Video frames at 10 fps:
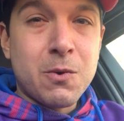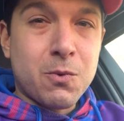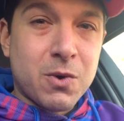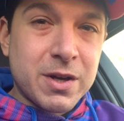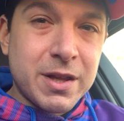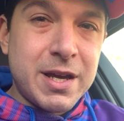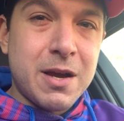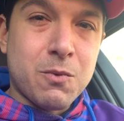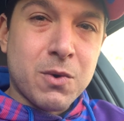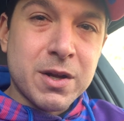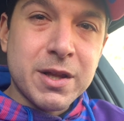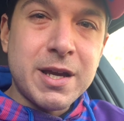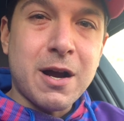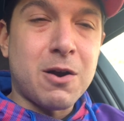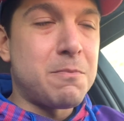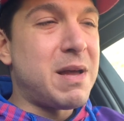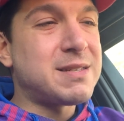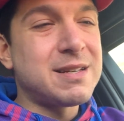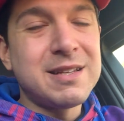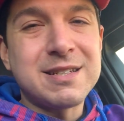really are
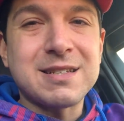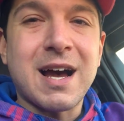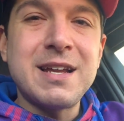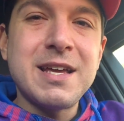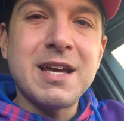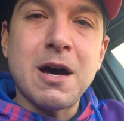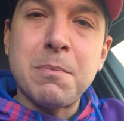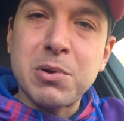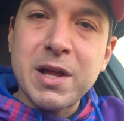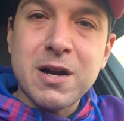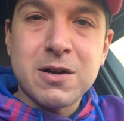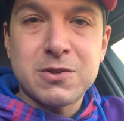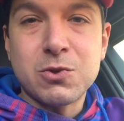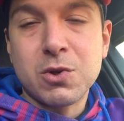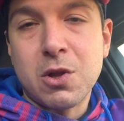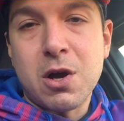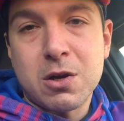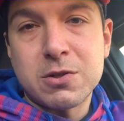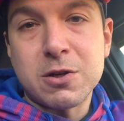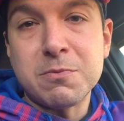basically signing a player to a
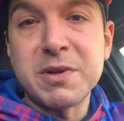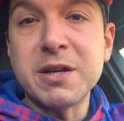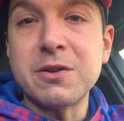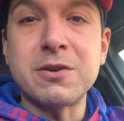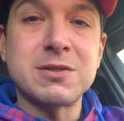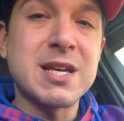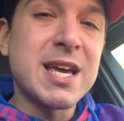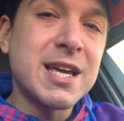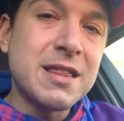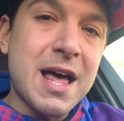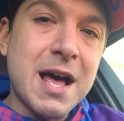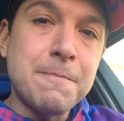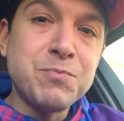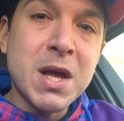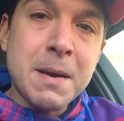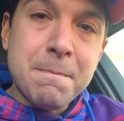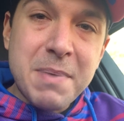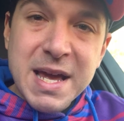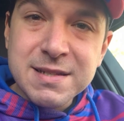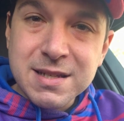longer term deal. They're taking that
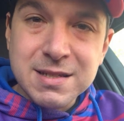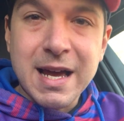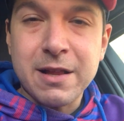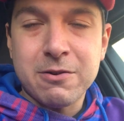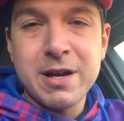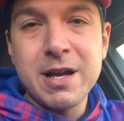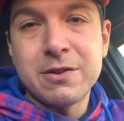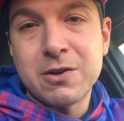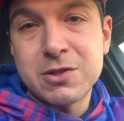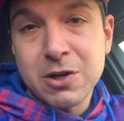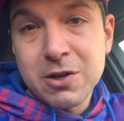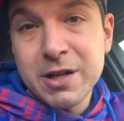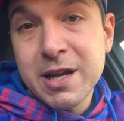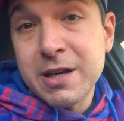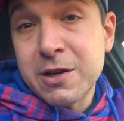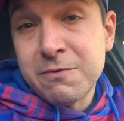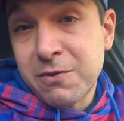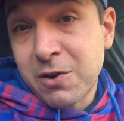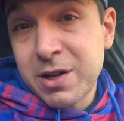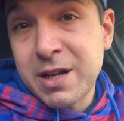base salary and they're turning it and
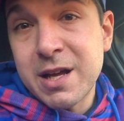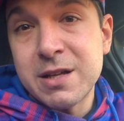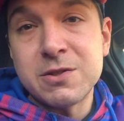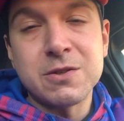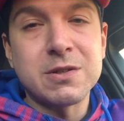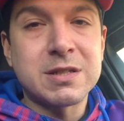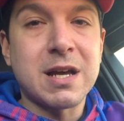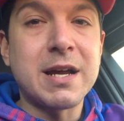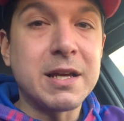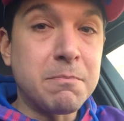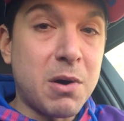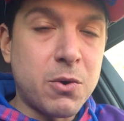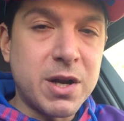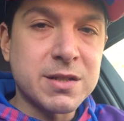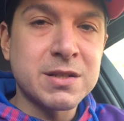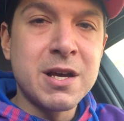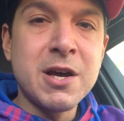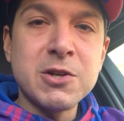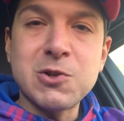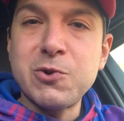converting it into a signing bonus.
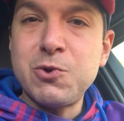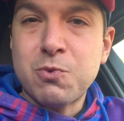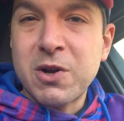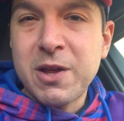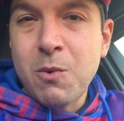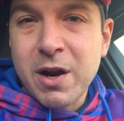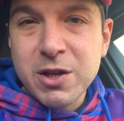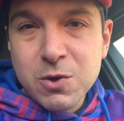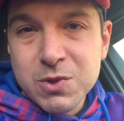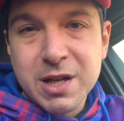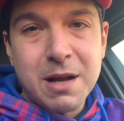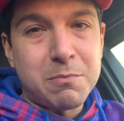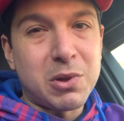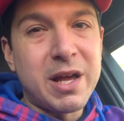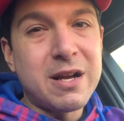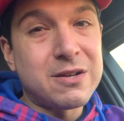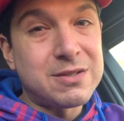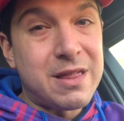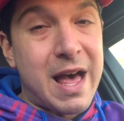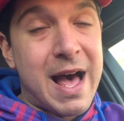So you really want to use it on
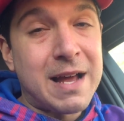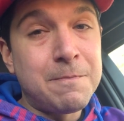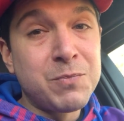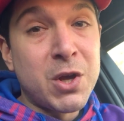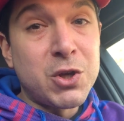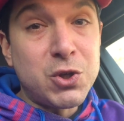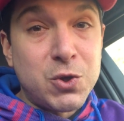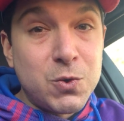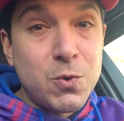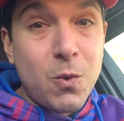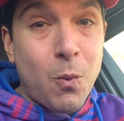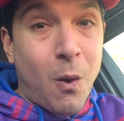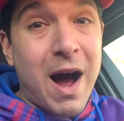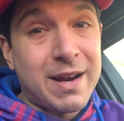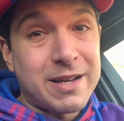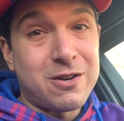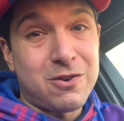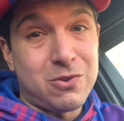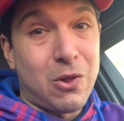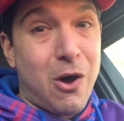players that you want
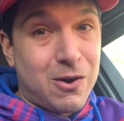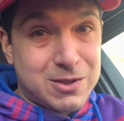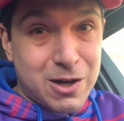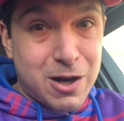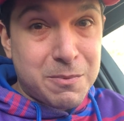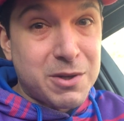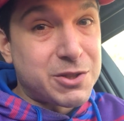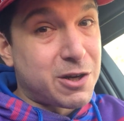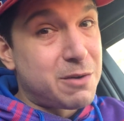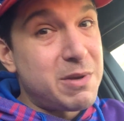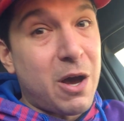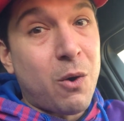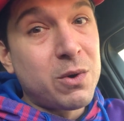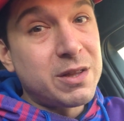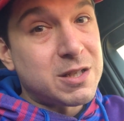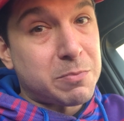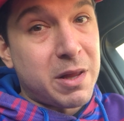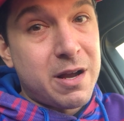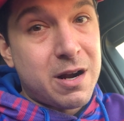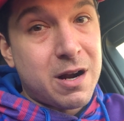here long term, because you're going to be owing this
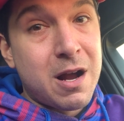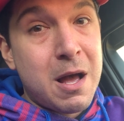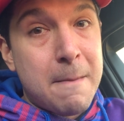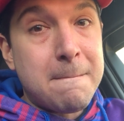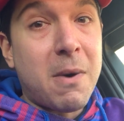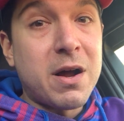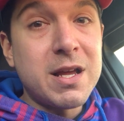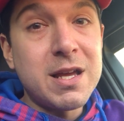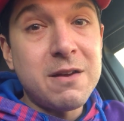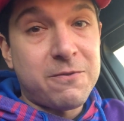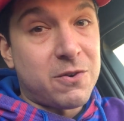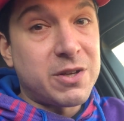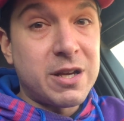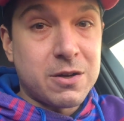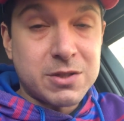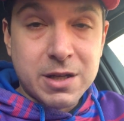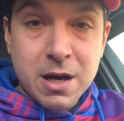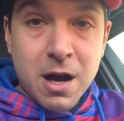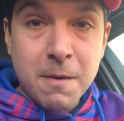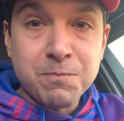player money for years to
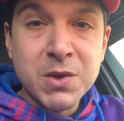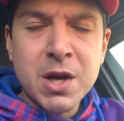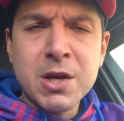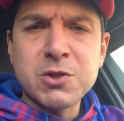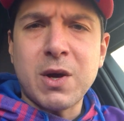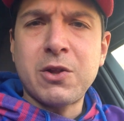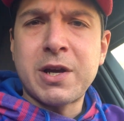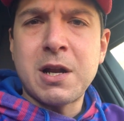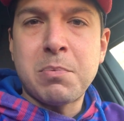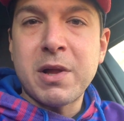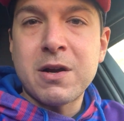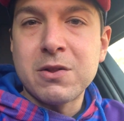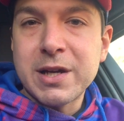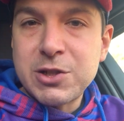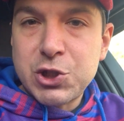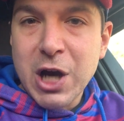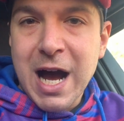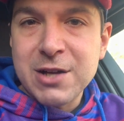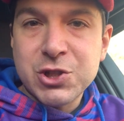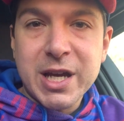come. So I look at a player like
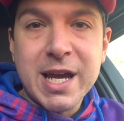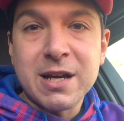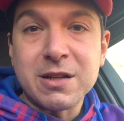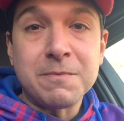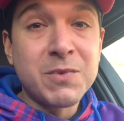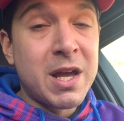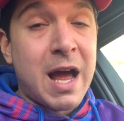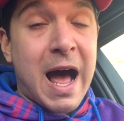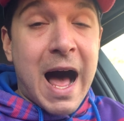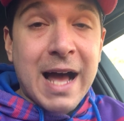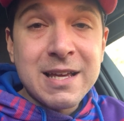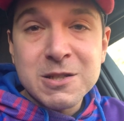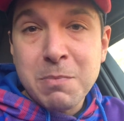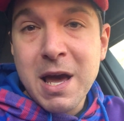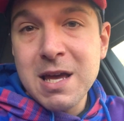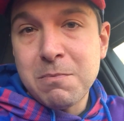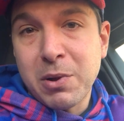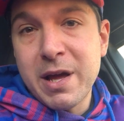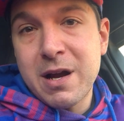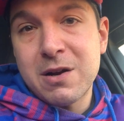Josh Allen, highest paid
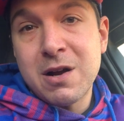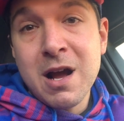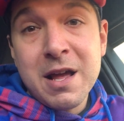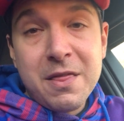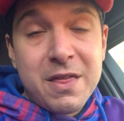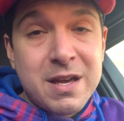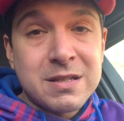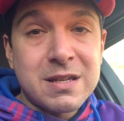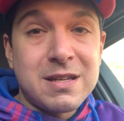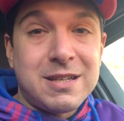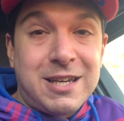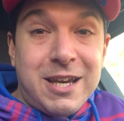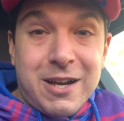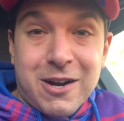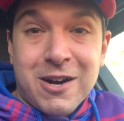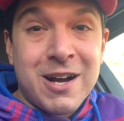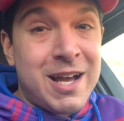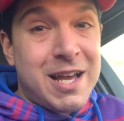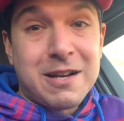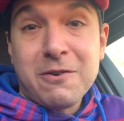player this year
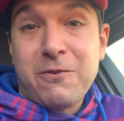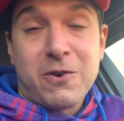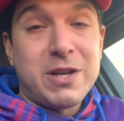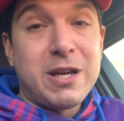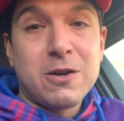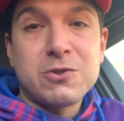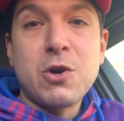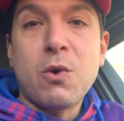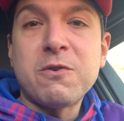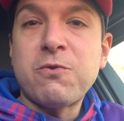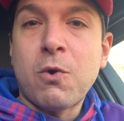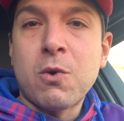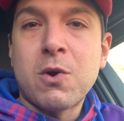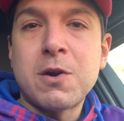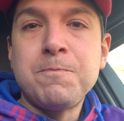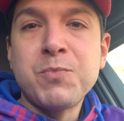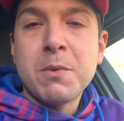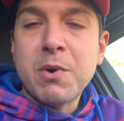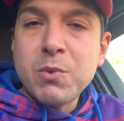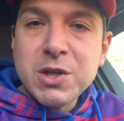and for years going forward,
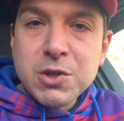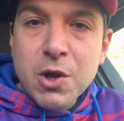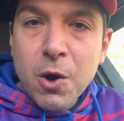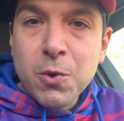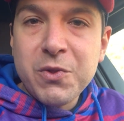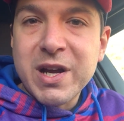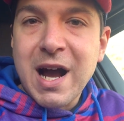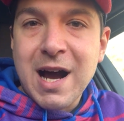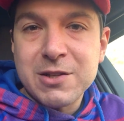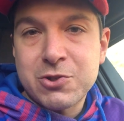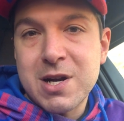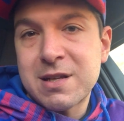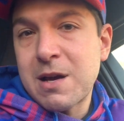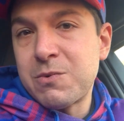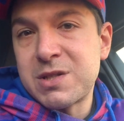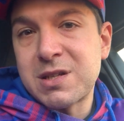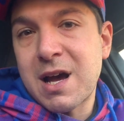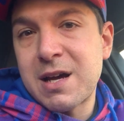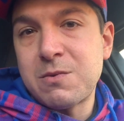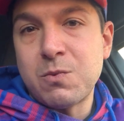but we know the contract that was
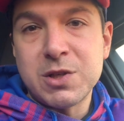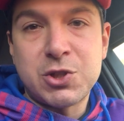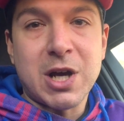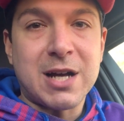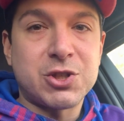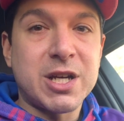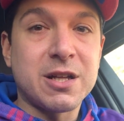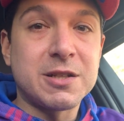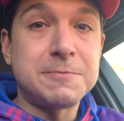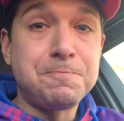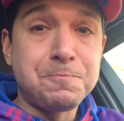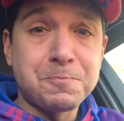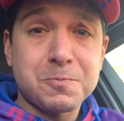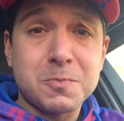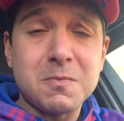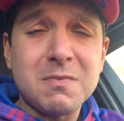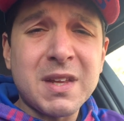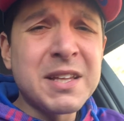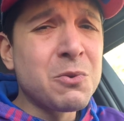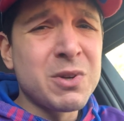signed with Josh Allen
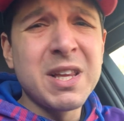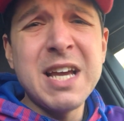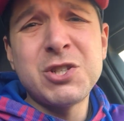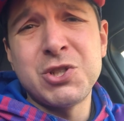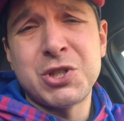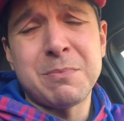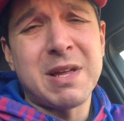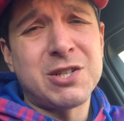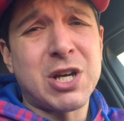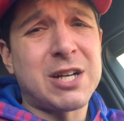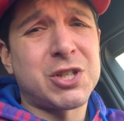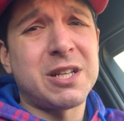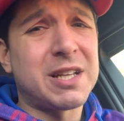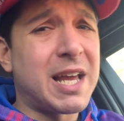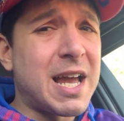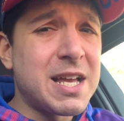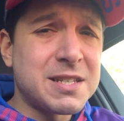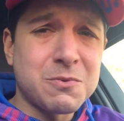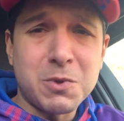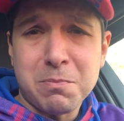and the relationship that Josh Allen
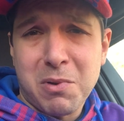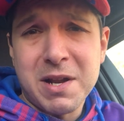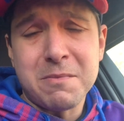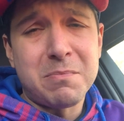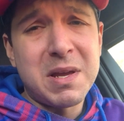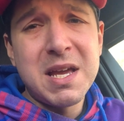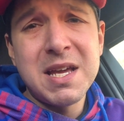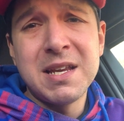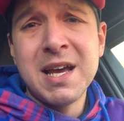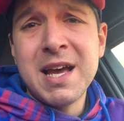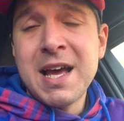has with Brandon Beane.